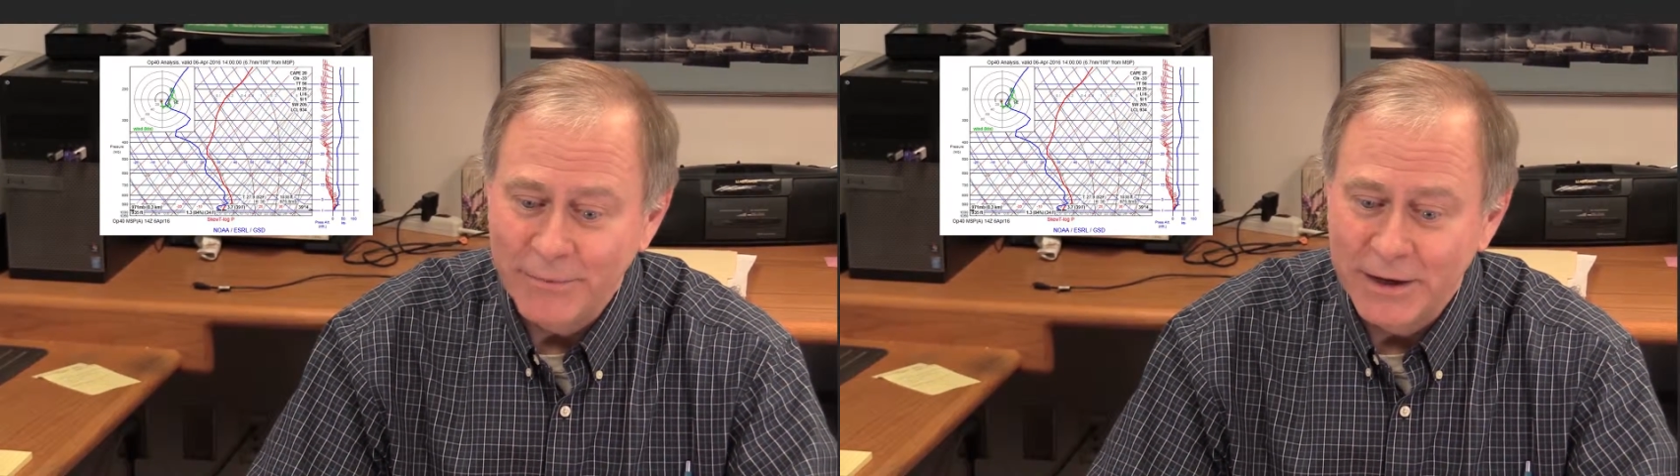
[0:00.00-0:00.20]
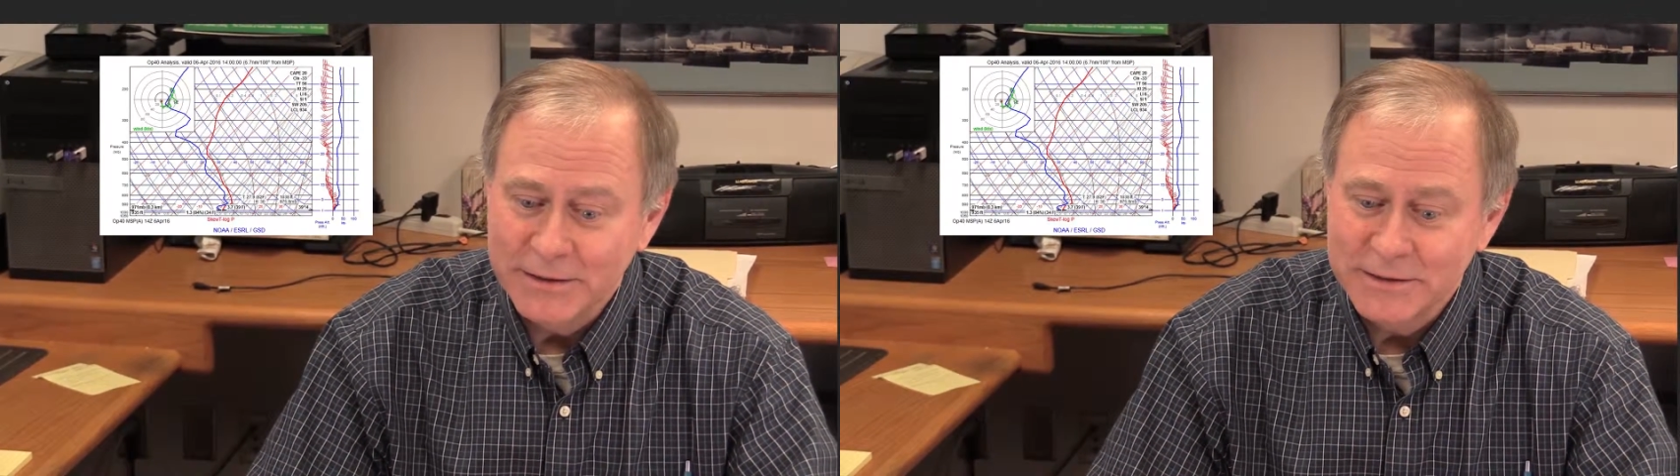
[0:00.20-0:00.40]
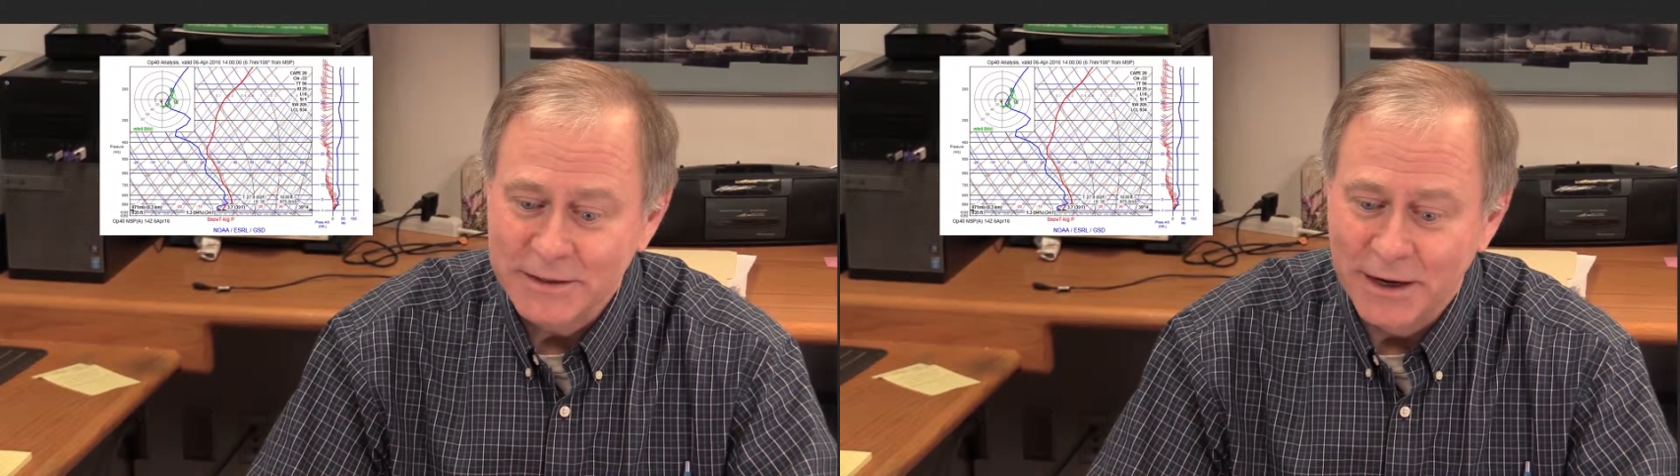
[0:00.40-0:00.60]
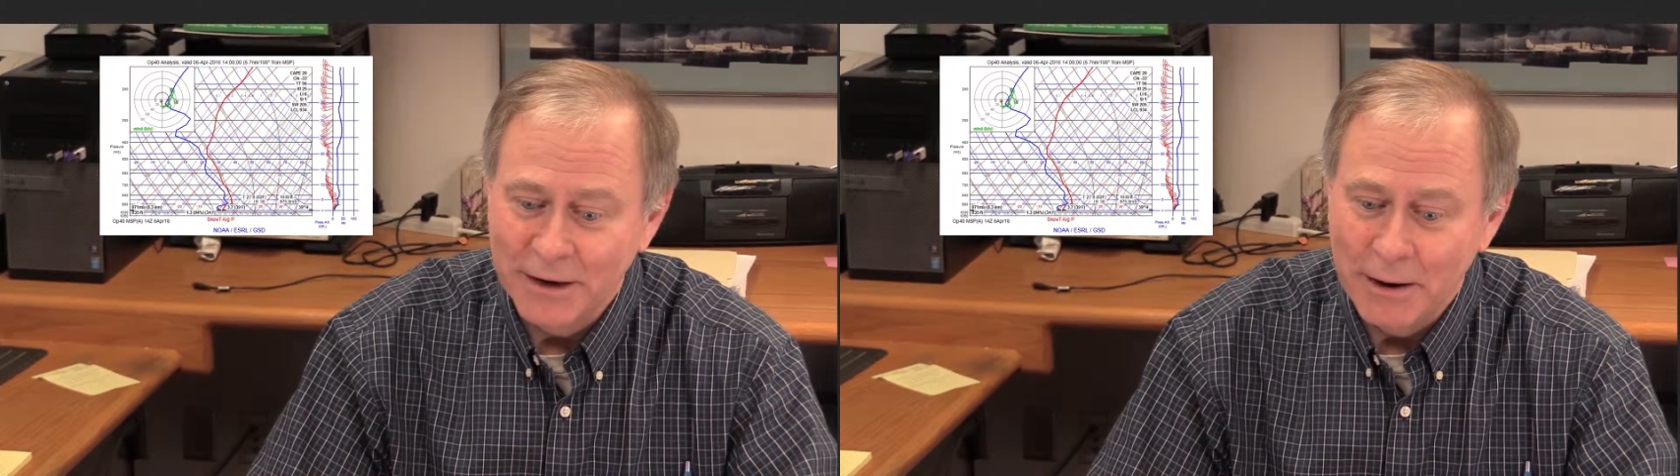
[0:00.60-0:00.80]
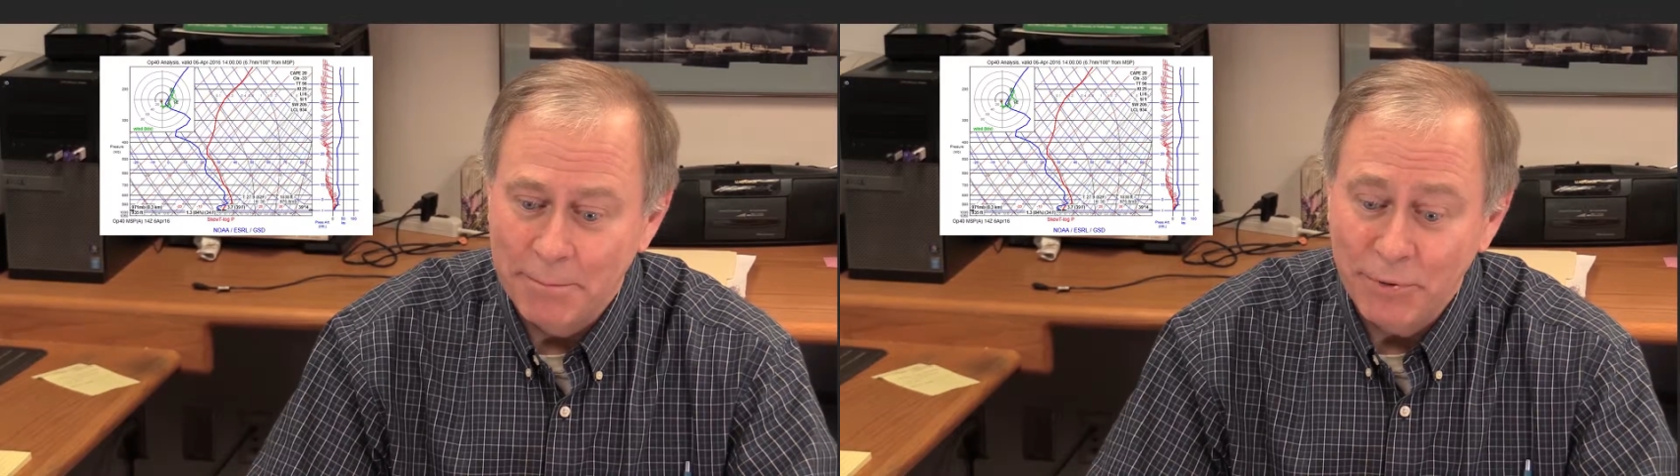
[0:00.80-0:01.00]
it's
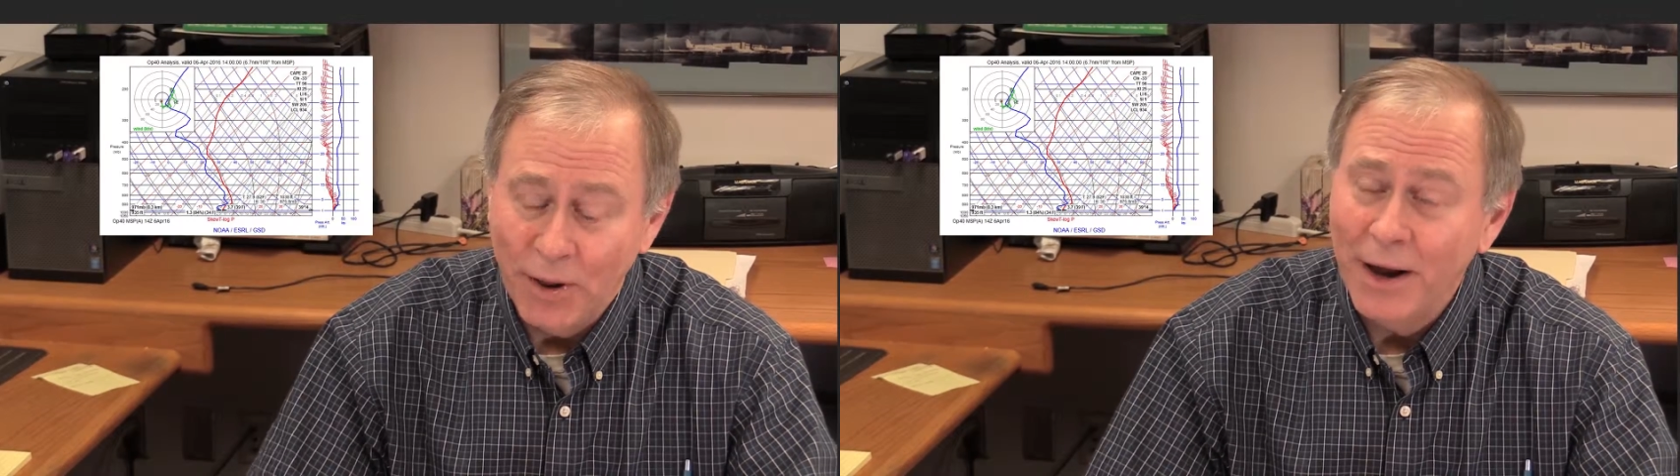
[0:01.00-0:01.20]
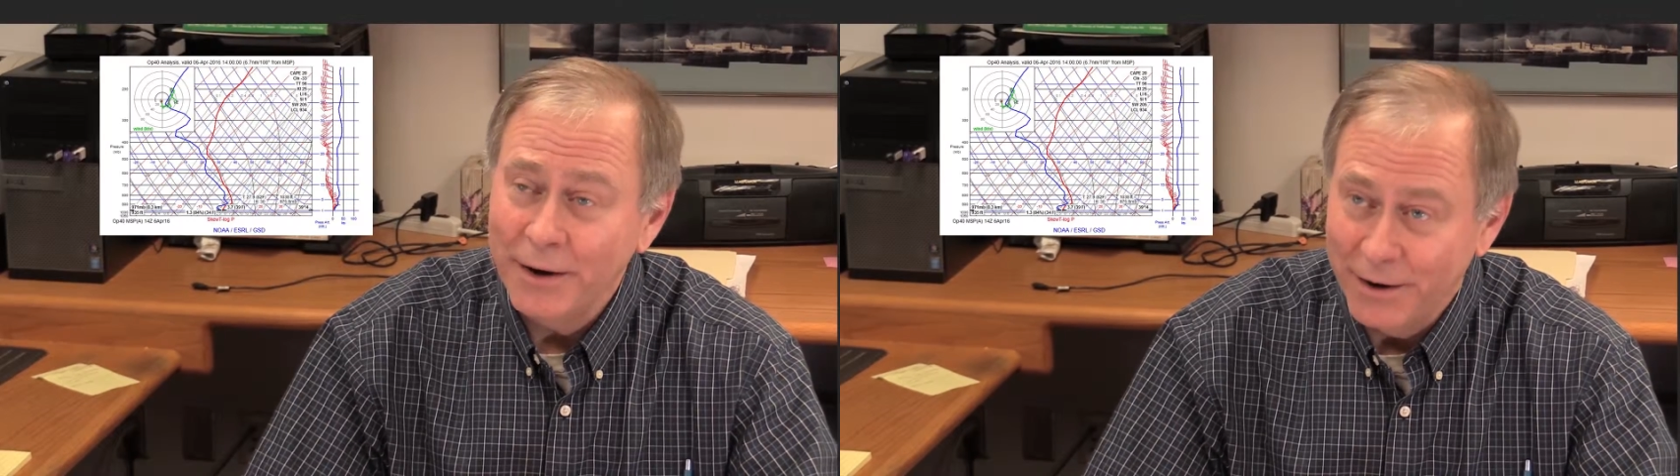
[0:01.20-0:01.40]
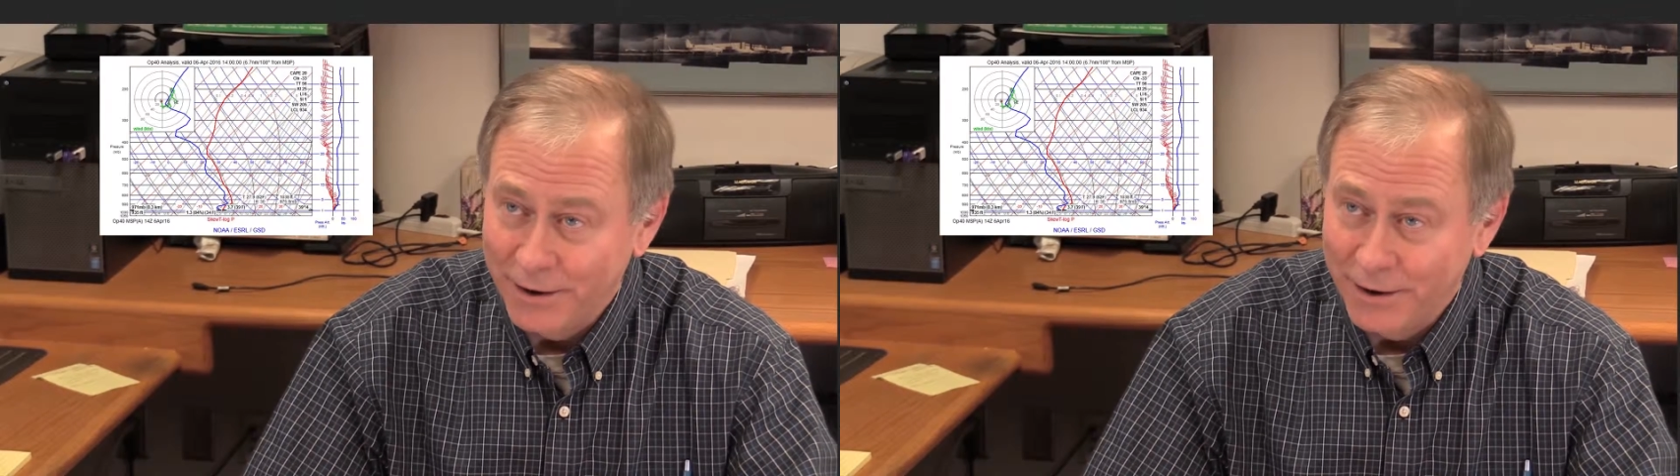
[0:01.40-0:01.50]
a plot